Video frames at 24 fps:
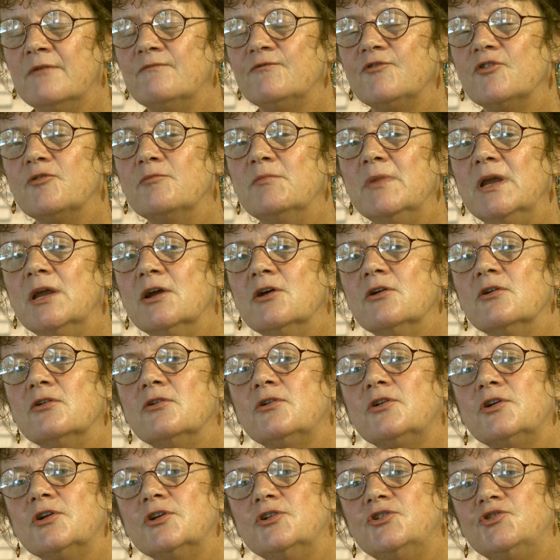
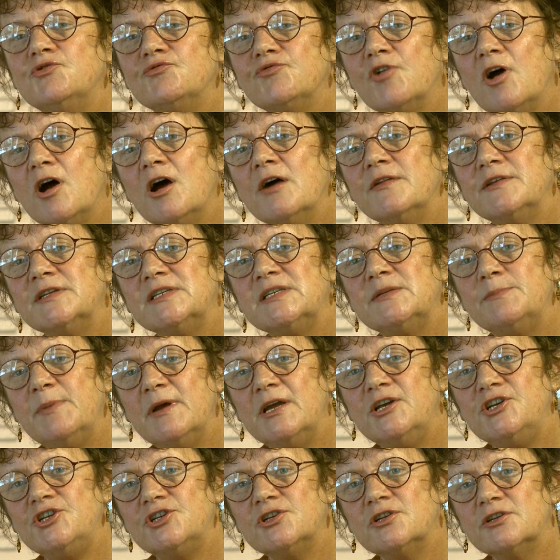Vermeer could draw the
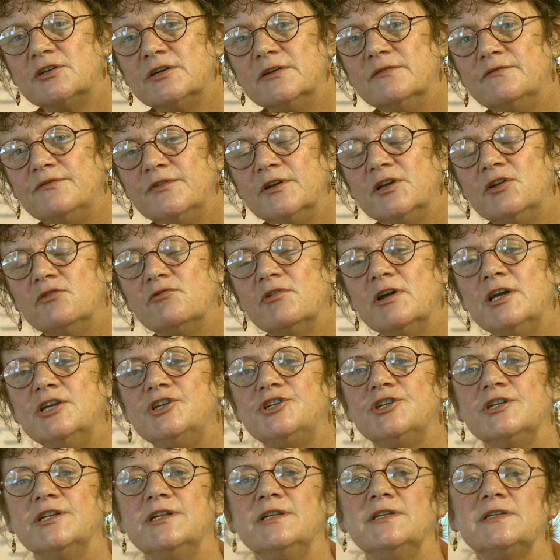spatial
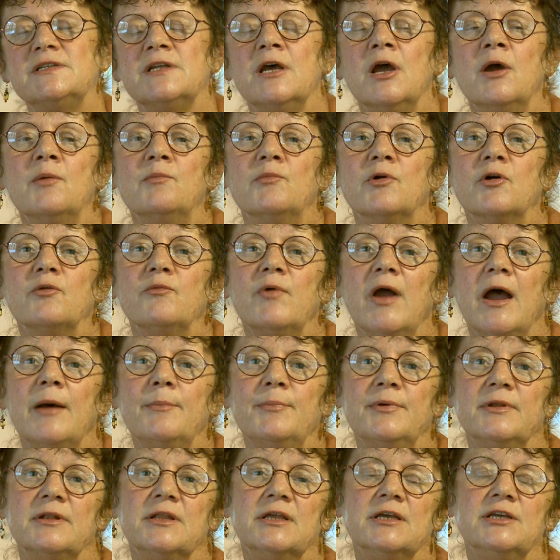configurations more
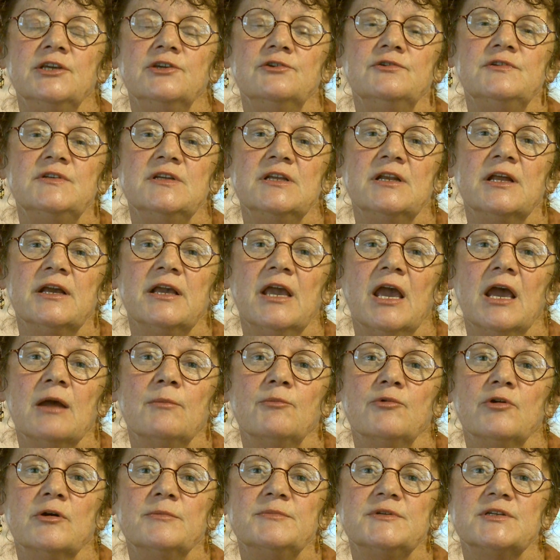rapidly using a
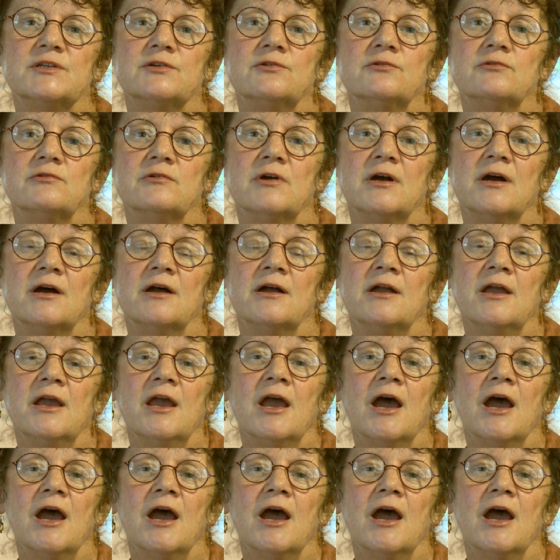camera obscura.